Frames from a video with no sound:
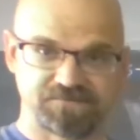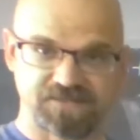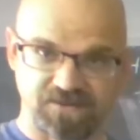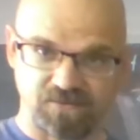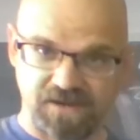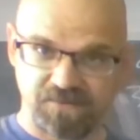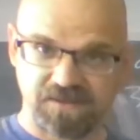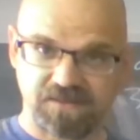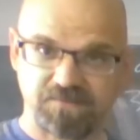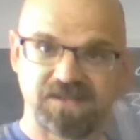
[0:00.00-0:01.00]
done away
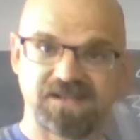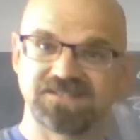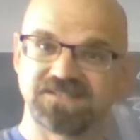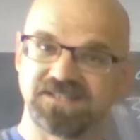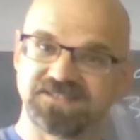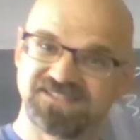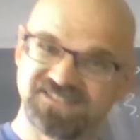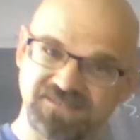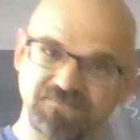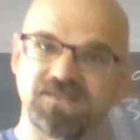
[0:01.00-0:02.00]
with because it's
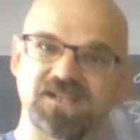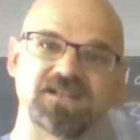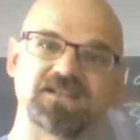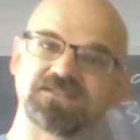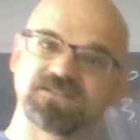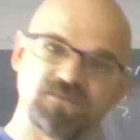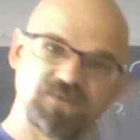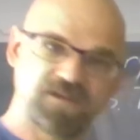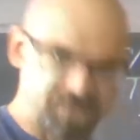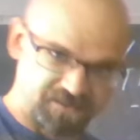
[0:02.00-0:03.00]
demeaning to
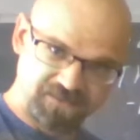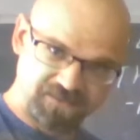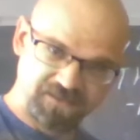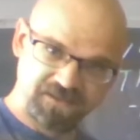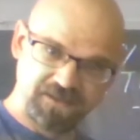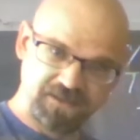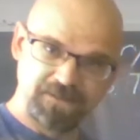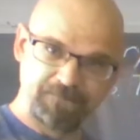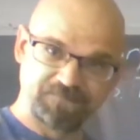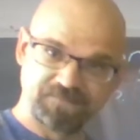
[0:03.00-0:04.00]
women.
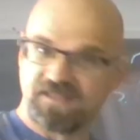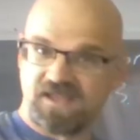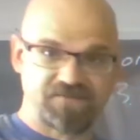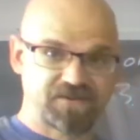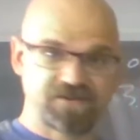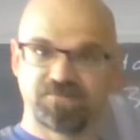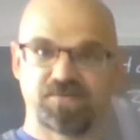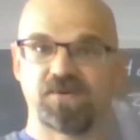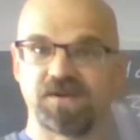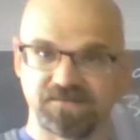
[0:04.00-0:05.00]
They have a good
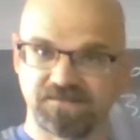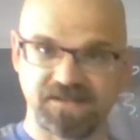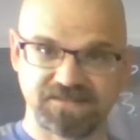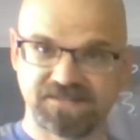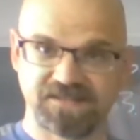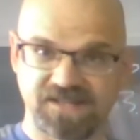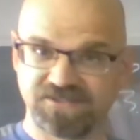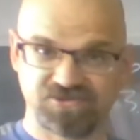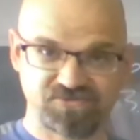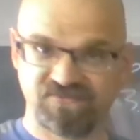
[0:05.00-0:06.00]
point.
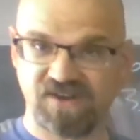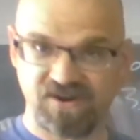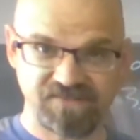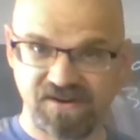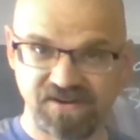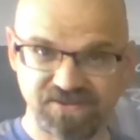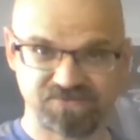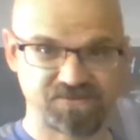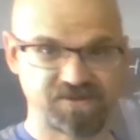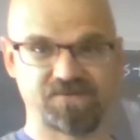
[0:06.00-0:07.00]
That's very, very
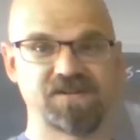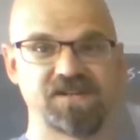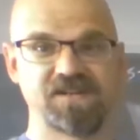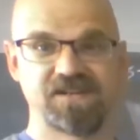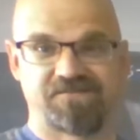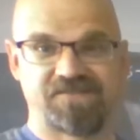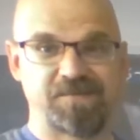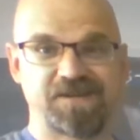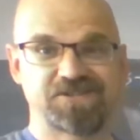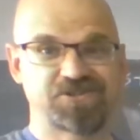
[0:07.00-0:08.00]
true.
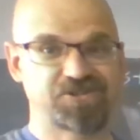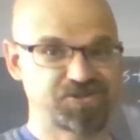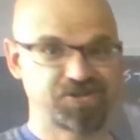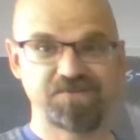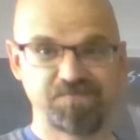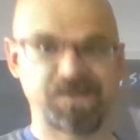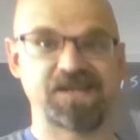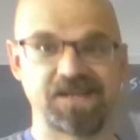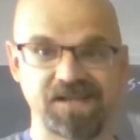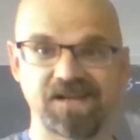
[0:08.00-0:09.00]
Feminists should
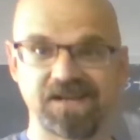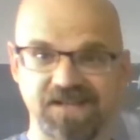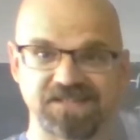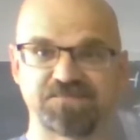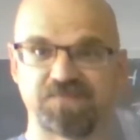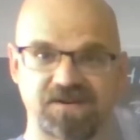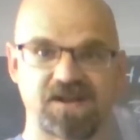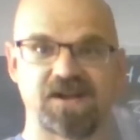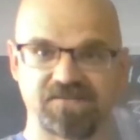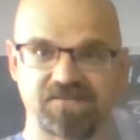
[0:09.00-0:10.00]
be against
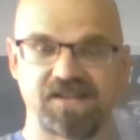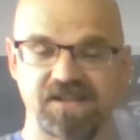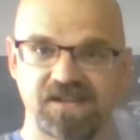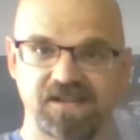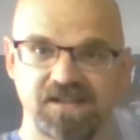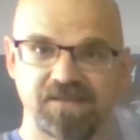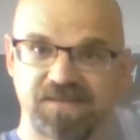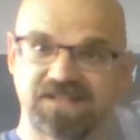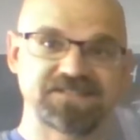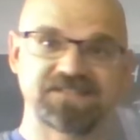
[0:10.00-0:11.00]
pornography
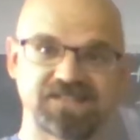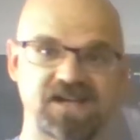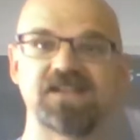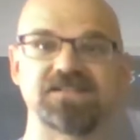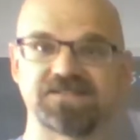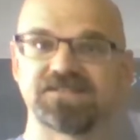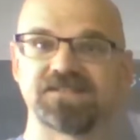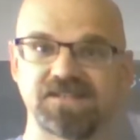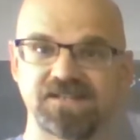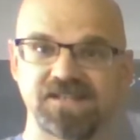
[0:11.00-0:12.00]
because it does.
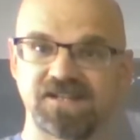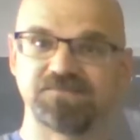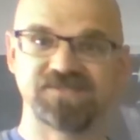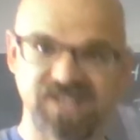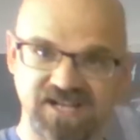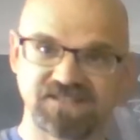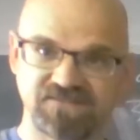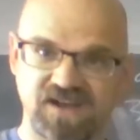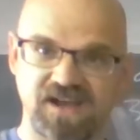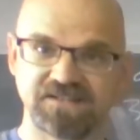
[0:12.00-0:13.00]
It
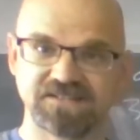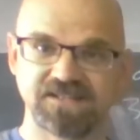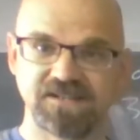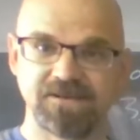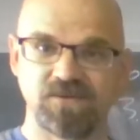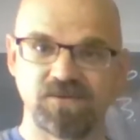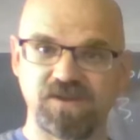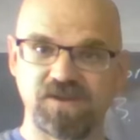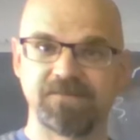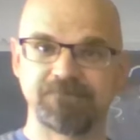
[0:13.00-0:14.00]
objectifies
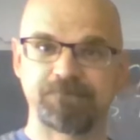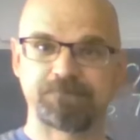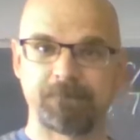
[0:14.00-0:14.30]
women